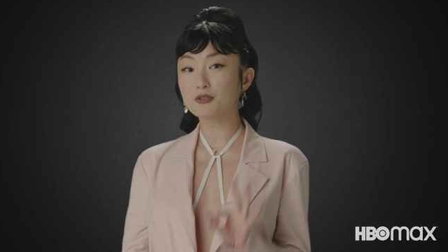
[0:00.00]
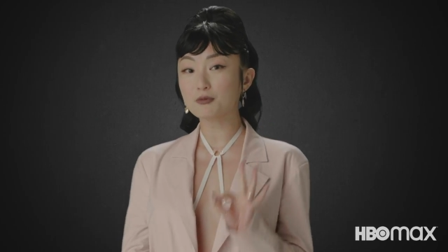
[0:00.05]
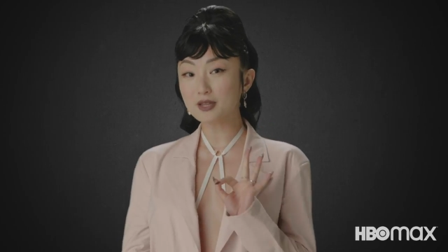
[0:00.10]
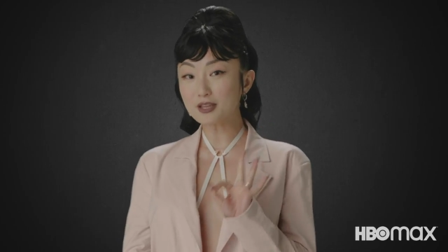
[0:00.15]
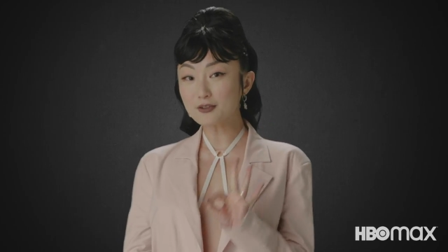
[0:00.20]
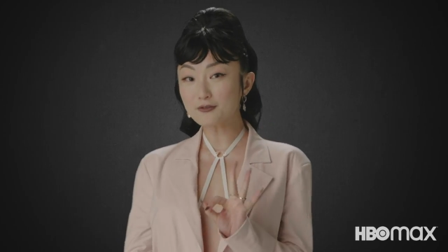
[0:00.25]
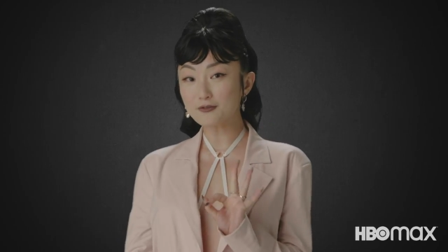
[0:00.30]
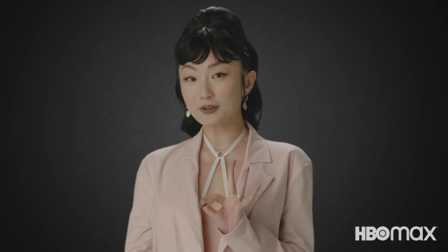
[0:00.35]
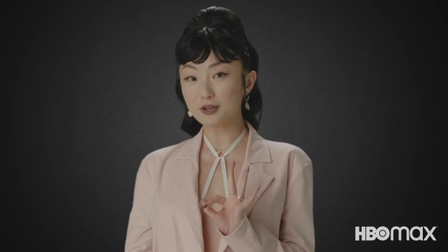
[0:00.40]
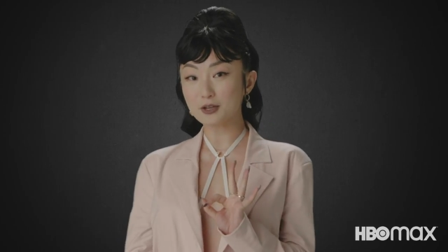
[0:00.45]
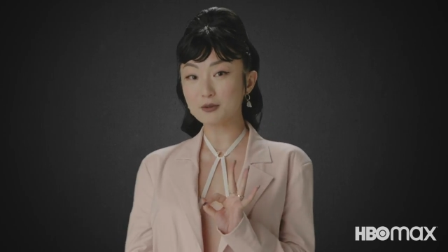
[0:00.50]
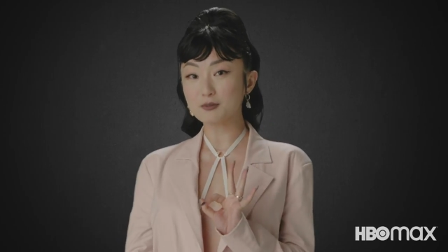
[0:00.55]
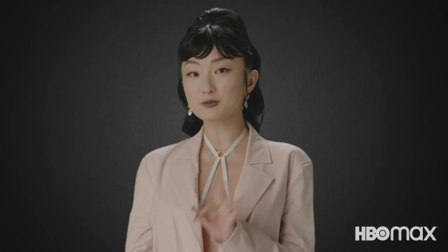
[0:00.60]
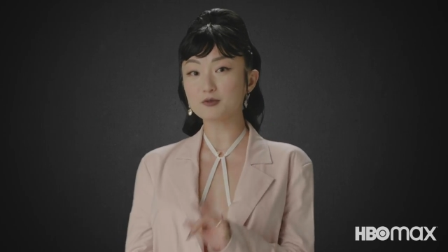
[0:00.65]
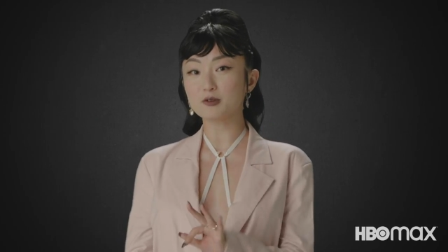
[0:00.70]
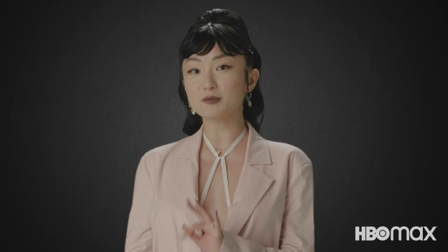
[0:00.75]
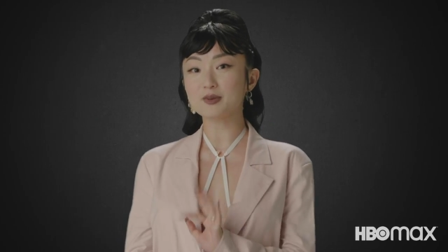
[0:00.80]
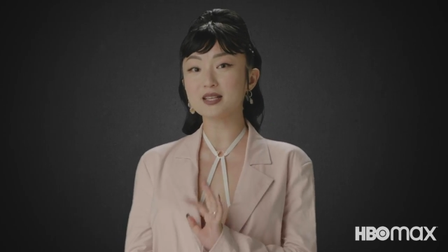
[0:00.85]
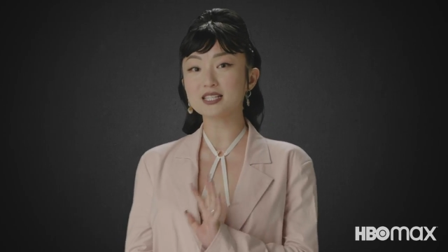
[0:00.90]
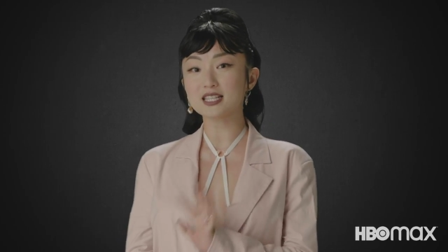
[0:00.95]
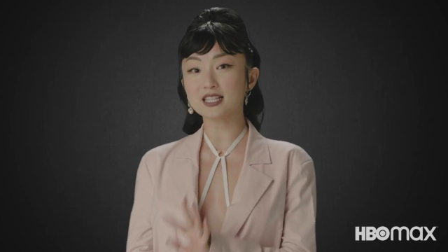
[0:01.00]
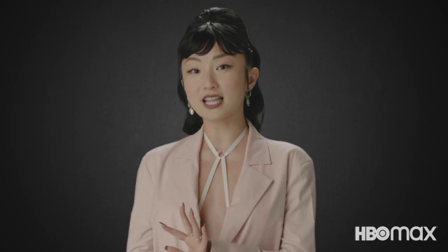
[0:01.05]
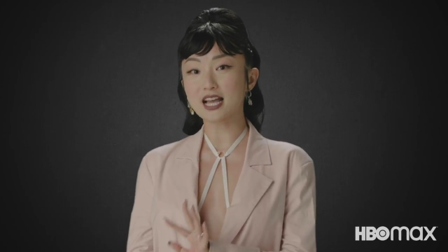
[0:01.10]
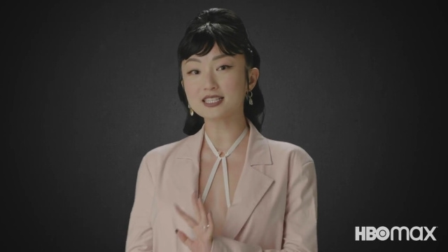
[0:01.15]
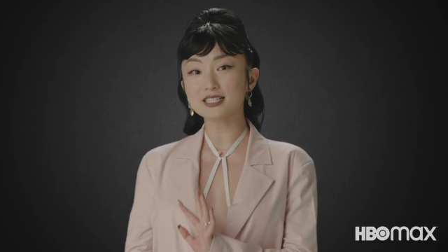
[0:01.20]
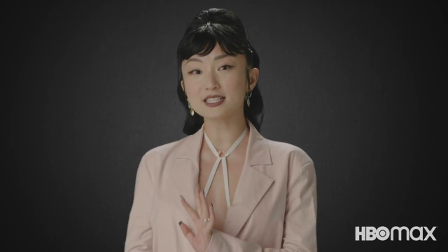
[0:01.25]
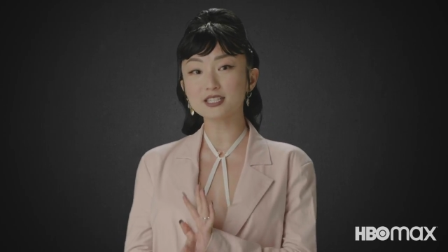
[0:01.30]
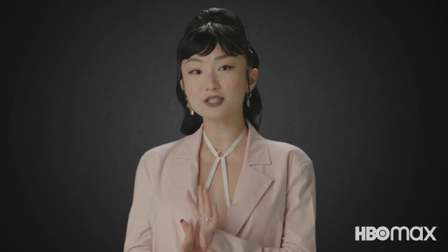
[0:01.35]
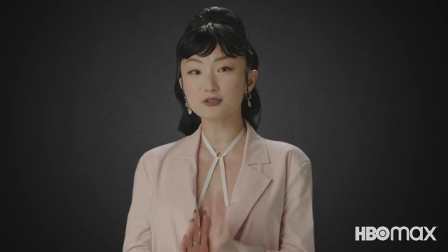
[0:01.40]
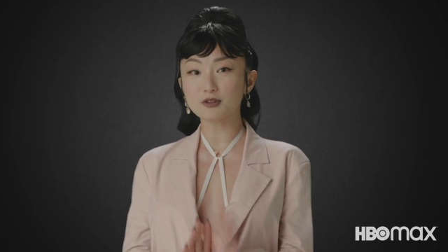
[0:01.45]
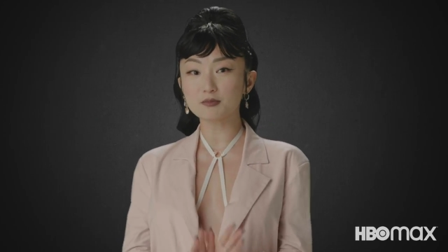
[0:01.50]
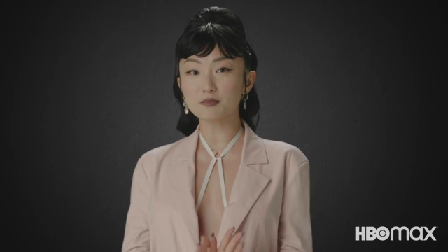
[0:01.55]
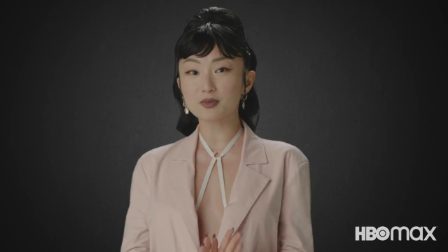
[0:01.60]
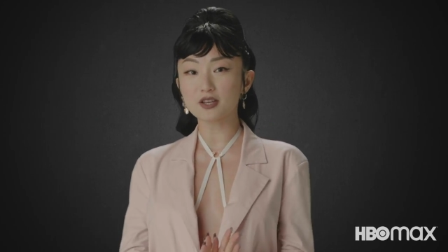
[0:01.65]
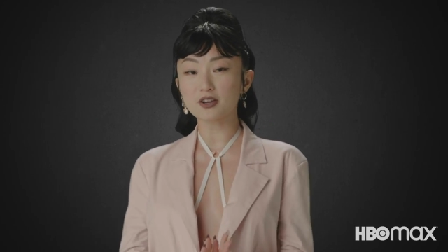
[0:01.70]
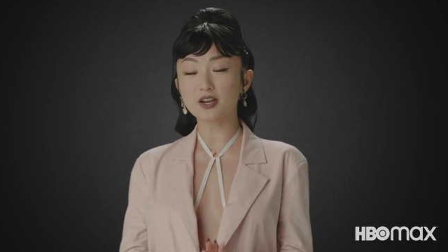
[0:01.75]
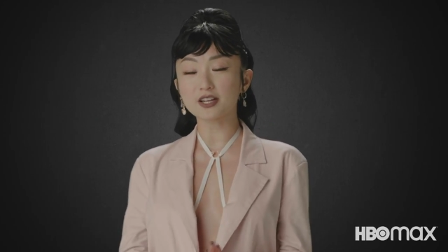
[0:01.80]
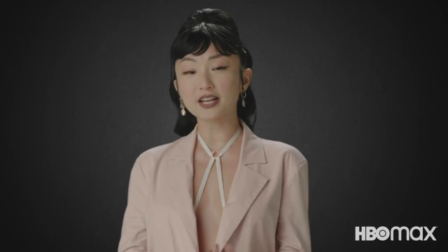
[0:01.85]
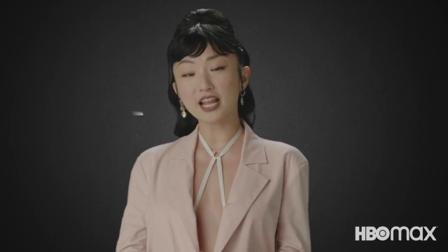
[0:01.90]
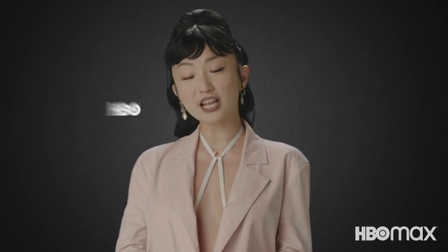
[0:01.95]
three films will be selected to
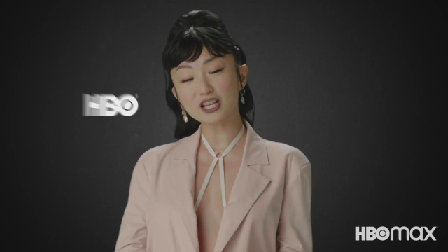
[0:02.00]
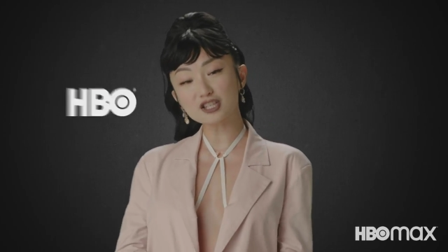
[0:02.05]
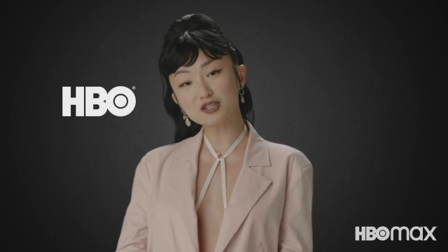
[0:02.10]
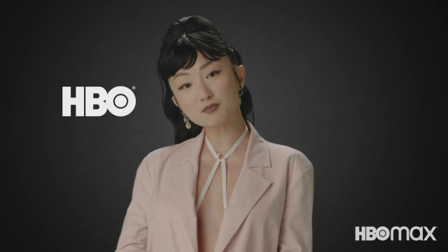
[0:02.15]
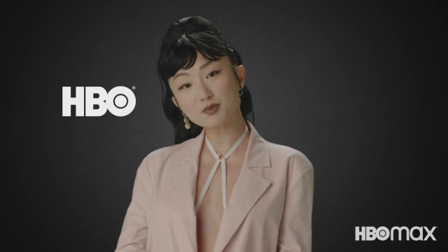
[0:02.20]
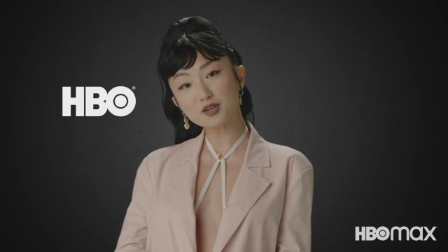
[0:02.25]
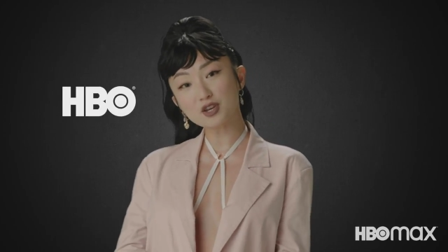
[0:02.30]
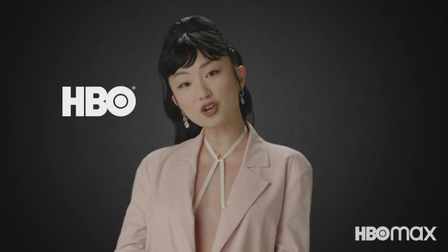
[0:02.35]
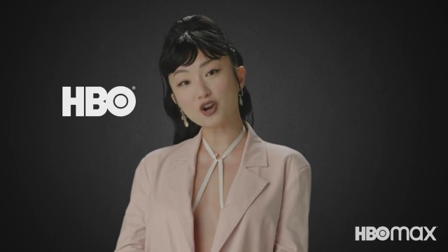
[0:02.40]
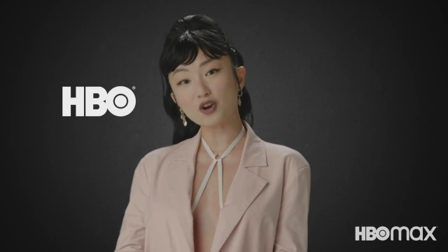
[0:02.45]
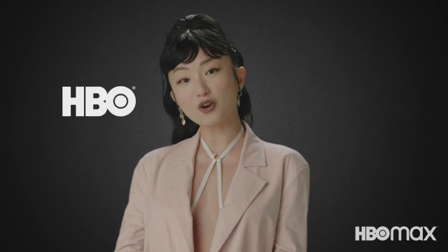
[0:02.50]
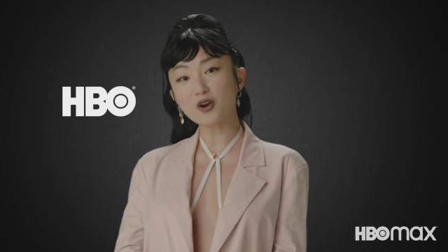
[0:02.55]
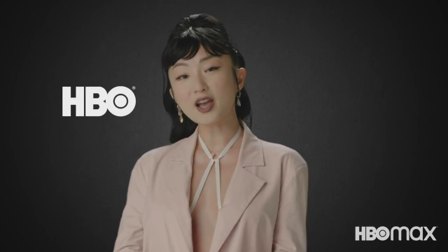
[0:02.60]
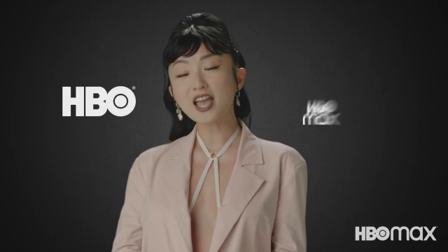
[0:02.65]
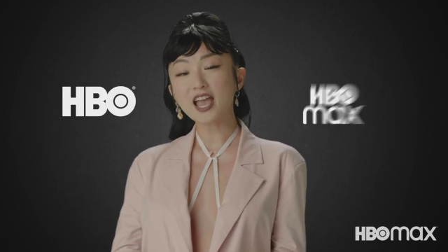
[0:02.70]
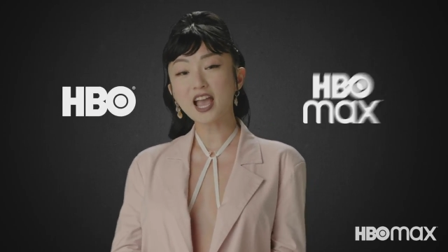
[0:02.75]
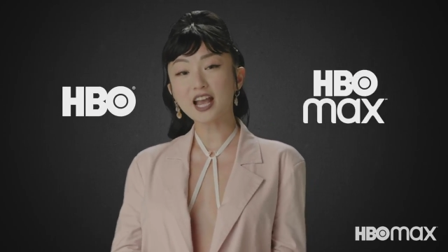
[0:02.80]
appear on HBO